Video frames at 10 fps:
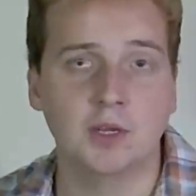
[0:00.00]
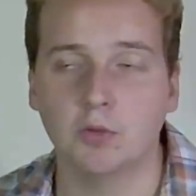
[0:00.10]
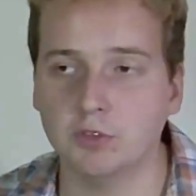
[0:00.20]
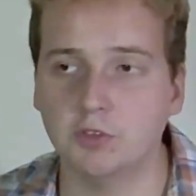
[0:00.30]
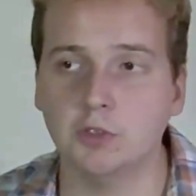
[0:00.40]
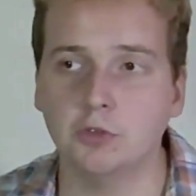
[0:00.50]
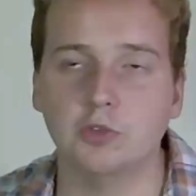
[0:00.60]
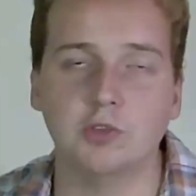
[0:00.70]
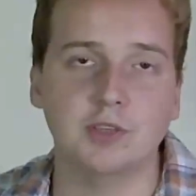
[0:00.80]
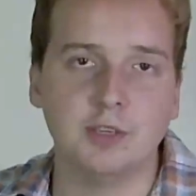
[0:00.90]
Once you
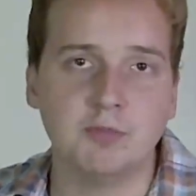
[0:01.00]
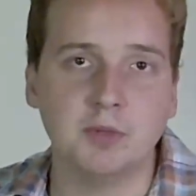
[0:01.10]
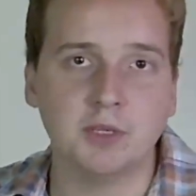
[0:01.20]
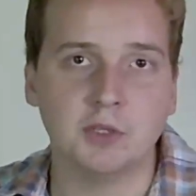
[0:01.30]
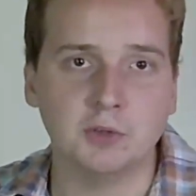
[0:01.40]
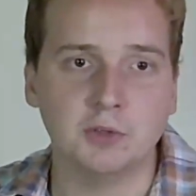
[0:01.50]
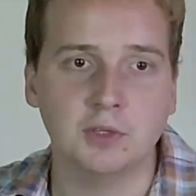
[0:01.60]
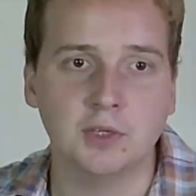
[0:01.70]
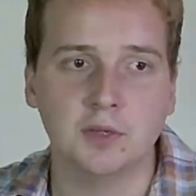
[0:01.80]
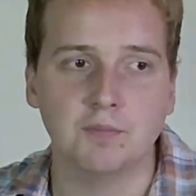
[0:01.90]
lose leave me alone,
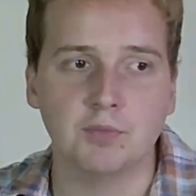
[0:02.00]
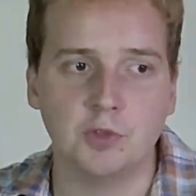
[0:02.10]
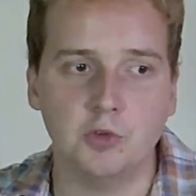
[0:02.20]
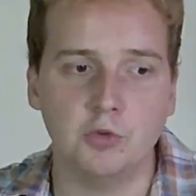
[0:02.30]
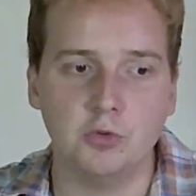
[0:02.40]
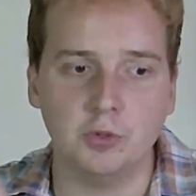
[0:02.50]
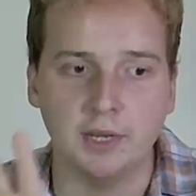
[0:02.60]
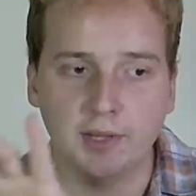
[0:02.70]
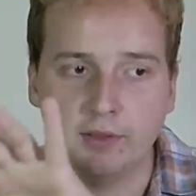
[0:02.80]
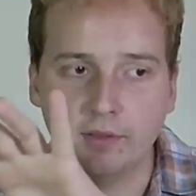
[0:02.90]
you
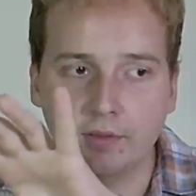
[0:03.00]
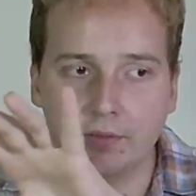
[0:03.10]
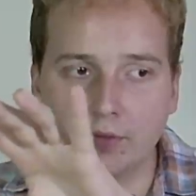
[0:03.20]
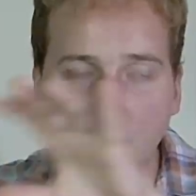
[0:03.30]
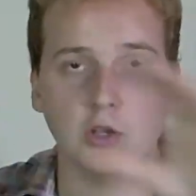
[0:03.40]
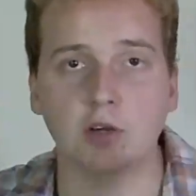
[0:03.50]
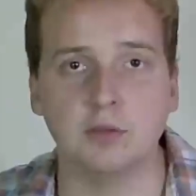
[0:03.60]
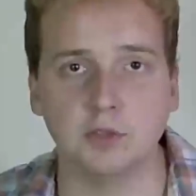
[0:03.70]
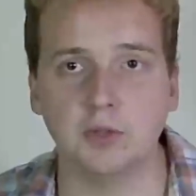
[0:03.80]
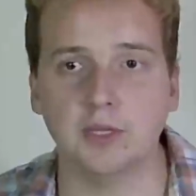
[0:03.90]
get the law
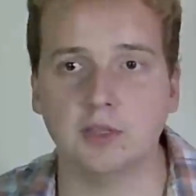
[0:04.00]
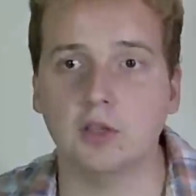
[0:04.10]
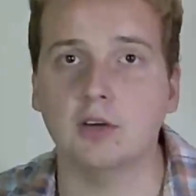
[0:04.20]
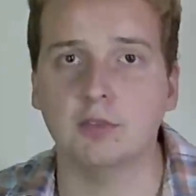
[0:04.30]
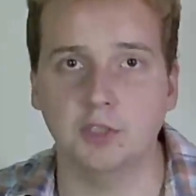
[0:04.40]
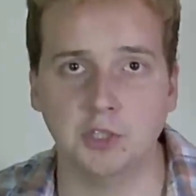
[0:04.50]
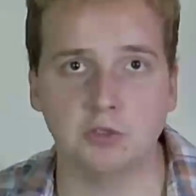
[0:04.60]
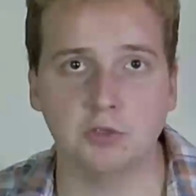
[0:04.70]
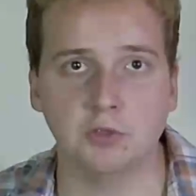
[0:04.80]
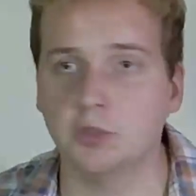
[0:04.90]
of the
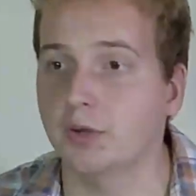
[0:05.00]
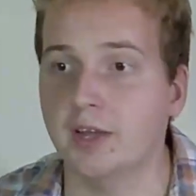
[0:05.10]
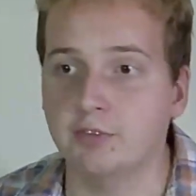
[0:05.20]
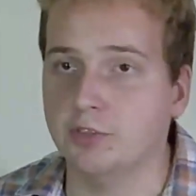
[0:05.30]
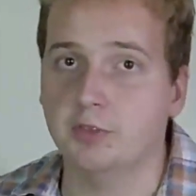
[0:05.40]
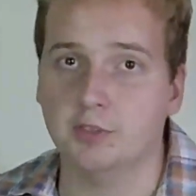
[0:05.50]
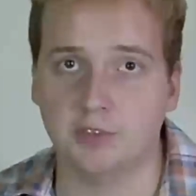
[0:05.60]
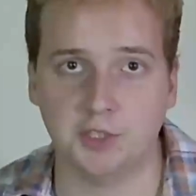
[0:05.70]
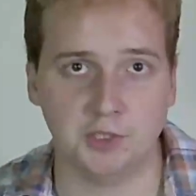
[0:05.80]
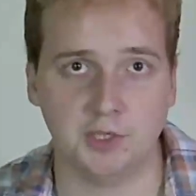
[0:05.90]
jungle. You don't have
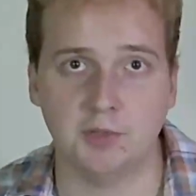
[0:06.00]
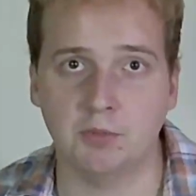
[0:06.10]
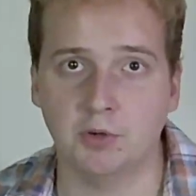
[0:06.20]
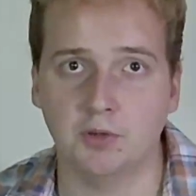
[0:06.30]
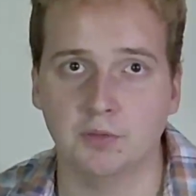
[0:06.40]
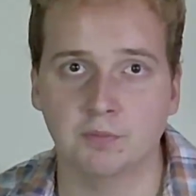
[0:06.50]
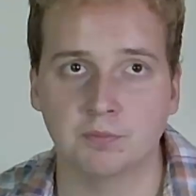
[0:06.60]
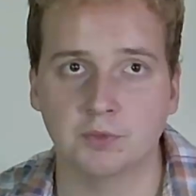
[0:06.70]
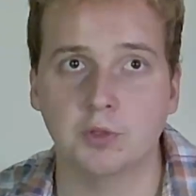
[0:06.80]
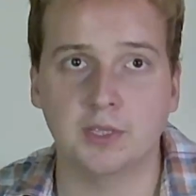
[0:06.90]
civilization anymore.
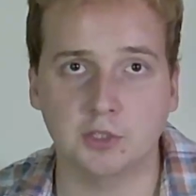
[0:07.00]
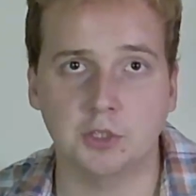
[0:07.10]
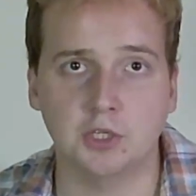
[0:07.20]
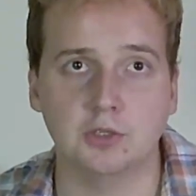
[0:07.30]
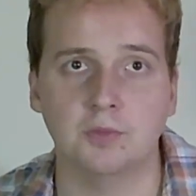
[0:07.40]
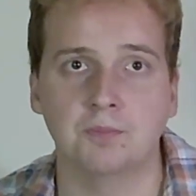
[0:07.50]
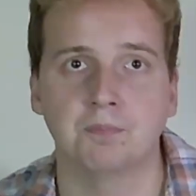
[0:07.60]
You got the jungle.